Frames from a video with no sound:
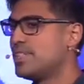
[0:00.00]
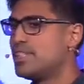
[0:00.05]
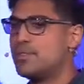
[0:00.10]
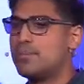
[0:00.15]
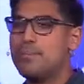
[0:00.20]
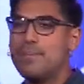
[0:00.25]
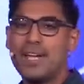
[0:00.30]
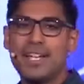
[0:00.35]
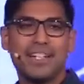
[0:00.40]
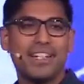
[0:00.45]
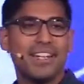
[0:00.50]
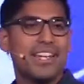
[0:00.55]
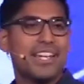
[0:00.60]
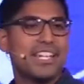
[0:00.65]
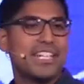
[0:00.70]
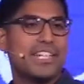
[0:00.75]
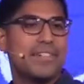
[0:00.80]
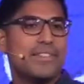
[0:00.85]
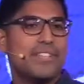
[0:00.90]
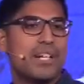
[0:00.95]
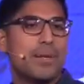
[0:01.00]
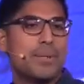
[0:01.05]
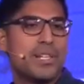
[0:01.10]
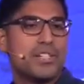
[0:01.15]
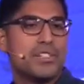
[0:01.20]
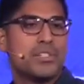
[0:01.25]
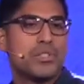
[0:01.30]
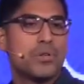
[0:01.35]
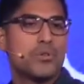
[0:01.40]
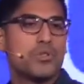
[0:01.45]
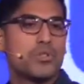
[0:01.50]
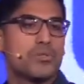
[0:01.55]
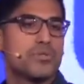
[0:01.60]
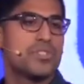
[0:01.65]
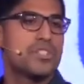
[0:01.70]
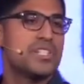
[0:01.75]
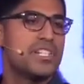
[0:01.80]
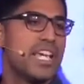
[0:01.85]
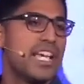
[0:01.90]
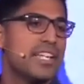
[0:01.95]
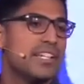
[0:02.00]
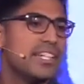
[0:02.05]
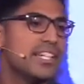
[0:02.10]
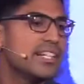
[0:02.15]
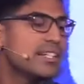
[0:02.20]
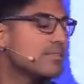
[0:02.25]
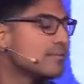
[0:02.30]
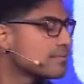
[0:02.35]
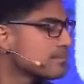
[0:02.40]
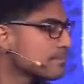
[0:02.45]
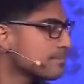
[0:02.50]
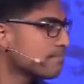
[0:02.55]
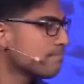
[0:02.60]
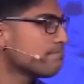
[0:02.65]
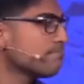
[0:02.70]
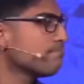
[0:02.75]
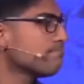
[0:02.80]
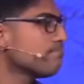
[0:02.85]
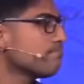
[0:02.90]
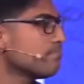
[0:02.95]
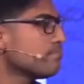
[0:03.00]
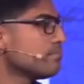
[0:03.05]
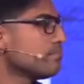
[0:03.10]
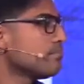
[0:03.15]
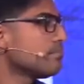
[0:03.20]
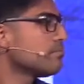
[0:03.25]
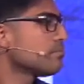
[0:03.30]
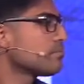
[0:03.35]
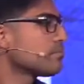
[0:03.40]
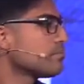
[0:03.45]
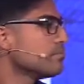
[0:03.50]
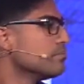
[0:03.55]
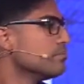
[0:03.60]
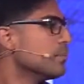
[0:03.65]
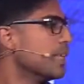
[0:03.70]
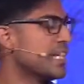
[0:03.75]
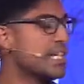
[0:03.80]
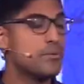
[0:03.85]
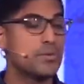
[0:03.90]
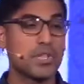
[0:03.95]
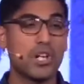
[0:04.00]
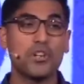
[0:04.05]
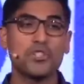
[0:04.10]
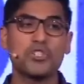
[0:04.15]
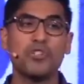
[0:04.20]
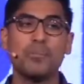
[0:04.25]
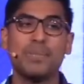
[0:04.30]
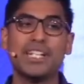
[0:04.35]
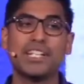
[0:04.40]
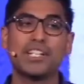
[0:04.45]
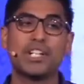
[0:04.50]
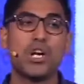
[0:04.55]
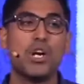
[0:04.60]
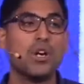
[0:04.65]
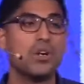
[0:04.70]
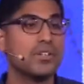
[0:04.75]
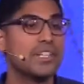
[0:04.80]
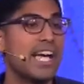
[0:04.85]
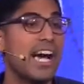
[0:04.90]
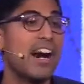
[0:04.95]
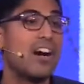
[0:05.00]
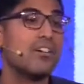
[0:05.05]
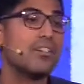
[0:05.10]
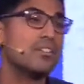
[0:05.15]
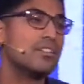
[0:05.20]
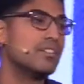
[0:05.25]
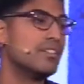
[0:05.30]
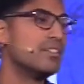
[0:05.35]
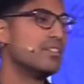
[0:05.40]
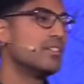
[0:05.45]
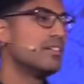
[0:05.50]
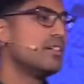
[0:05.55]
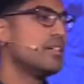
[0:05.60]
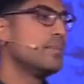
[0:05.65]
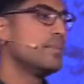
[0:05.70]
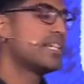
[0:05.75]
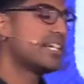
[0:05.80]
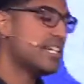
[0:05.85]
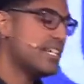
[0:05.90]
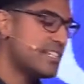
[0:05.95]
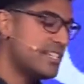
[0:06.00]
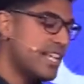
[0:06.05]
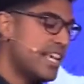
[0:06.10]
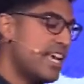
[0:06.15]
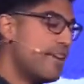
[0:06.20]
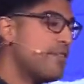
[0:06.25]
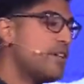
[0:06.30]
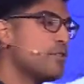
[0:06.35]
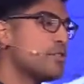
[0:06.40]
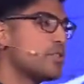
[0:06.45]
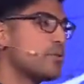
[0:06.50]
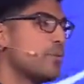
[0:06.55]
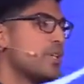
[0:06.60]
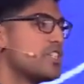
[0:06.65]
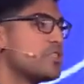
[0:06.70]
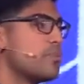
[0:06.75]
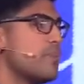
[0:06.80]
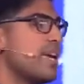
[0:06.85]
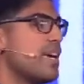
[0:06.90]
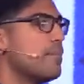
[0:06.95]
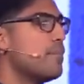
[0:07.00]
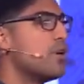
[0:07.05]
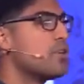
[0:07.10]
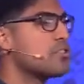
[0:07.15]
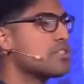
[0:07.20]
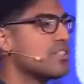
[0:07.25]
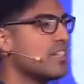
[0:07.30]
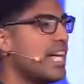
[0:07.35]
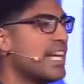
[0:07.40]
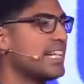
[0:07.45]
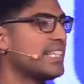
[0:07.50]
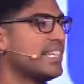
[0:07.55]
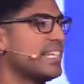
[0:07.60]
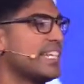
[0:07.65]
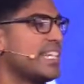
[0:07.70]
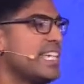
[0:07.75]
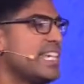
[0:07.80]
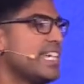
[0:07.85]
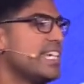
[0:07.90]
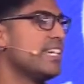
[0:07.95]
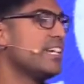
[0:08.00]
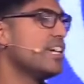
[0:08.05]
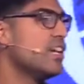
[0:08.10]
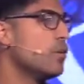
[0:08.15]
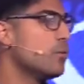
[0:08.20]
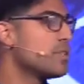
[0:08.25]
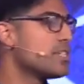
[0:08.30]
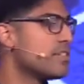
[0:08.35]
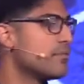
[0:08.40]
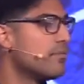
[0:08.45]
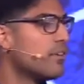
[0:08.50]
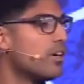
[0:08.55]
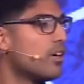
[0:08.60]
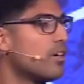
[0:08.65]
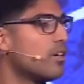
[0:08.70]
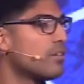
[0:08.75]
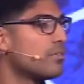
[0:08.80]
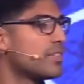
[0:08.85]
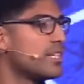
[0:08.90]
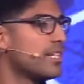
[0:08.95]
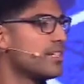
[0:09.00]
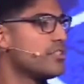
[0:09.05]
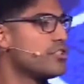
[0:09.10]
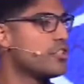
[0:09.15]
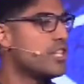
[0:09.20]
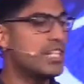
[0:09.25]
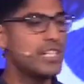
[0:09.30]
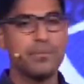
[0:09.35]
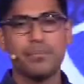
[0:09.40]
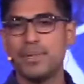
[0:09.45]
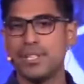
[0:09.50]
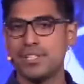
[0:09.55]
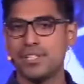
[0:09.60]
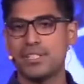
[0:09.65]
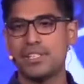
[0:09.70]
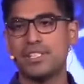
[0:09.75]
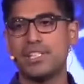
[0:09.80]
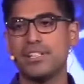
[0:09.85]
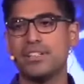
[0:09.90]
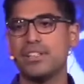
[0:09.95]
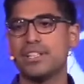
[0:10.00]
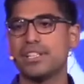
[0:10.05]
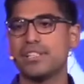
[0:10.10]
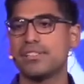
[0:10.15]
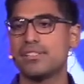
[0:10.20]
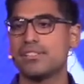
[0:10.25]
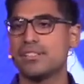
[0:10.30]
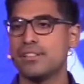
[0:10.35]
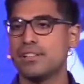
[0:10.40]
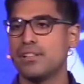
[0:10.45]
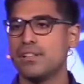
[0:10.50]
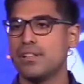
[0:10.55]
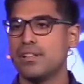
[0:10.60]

This meant giving up his social standing. But he was also being called out, because if he was a rich man, most likely he was involved in shady business dealings.